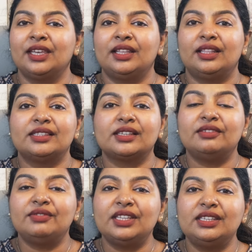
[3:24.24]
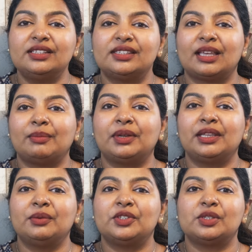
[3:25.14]
There's convenience
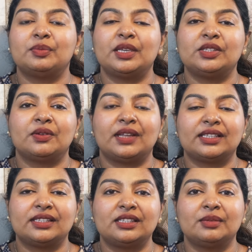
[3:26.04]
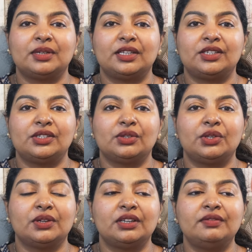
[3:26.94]
sampling, which is based on accessibility, so
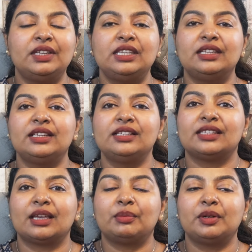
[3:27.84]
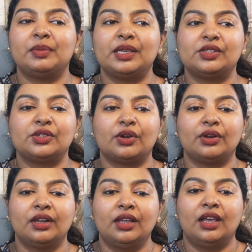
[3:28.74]
you conveniently sample based
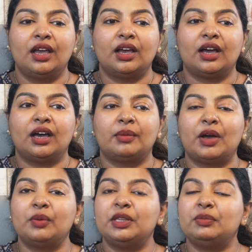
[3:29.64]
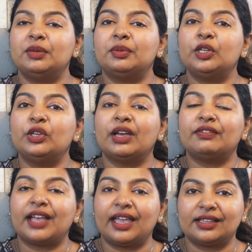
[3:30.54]
on how many people you
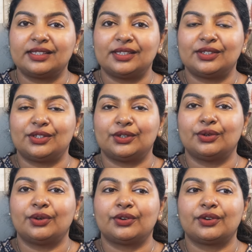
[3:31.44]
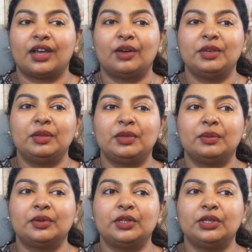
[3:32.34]
have access to or how many
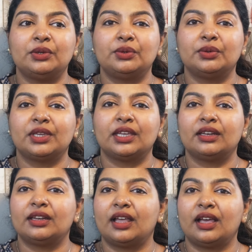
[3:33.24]
people you can